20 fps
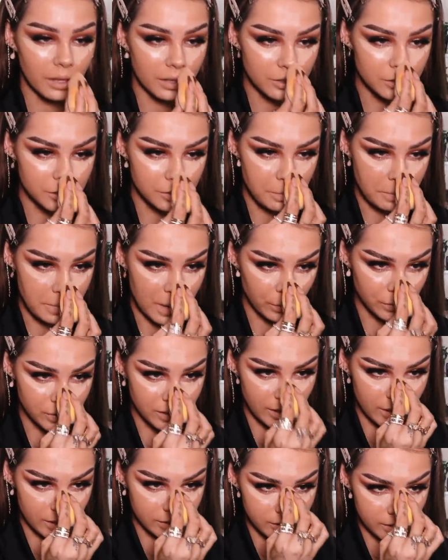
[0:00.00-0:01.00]
Just
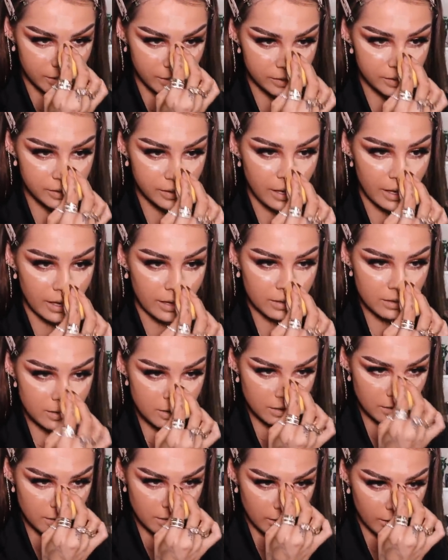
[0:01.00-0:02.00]
melt it into the
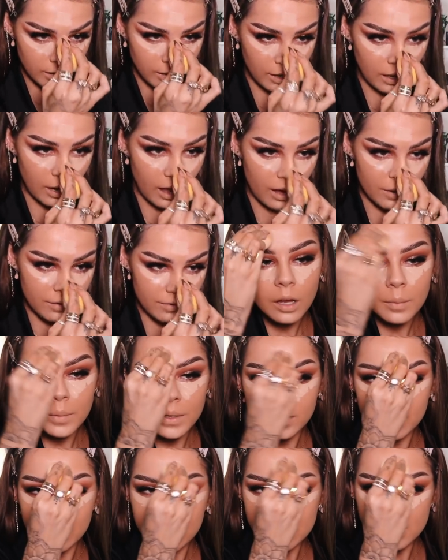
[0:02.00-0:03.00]
skin. Love. I
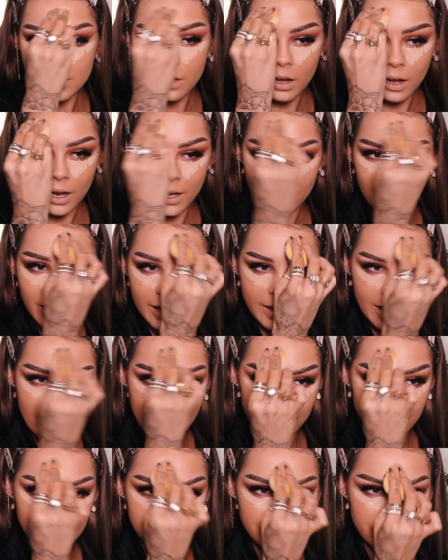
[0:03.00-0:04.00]
mean, these are the highlighted
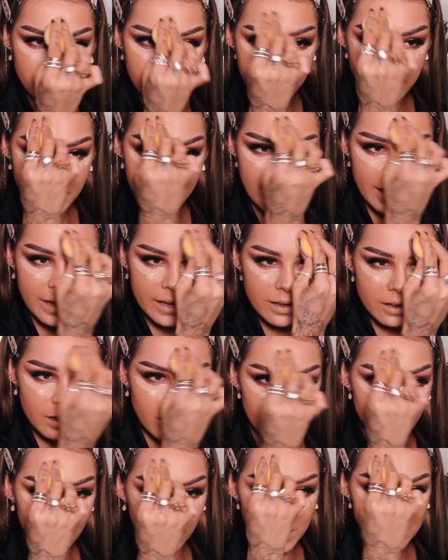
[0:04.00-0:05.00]
areas. For me,
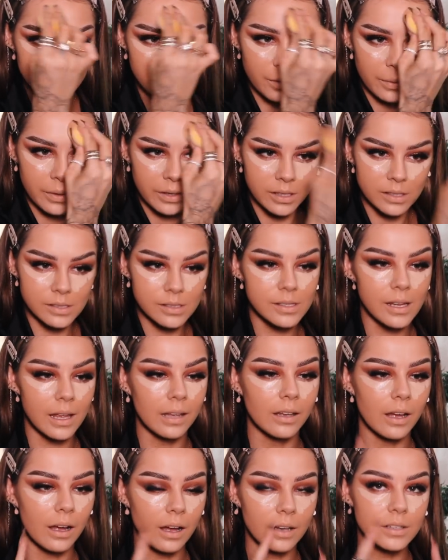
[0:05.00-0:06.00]
I always know a
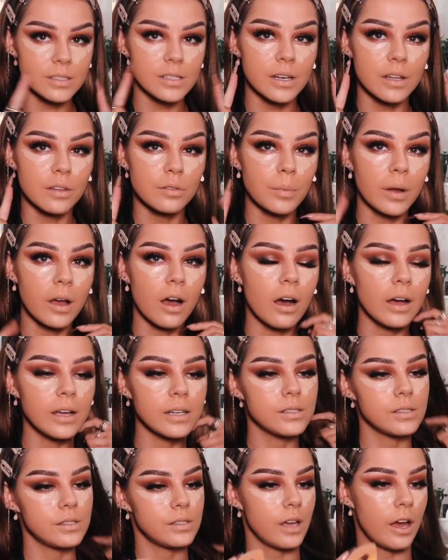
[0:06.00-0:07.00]
concealer underneath my
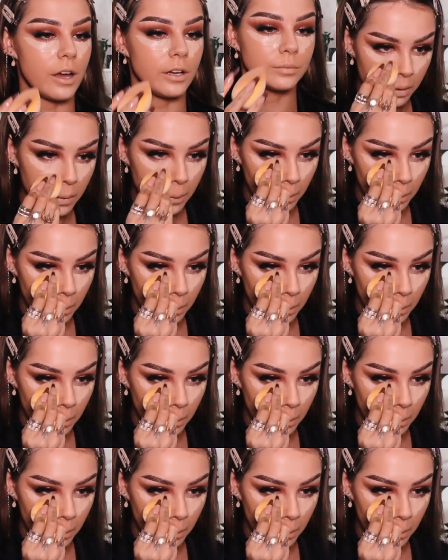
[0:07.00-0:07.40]
eyes. So.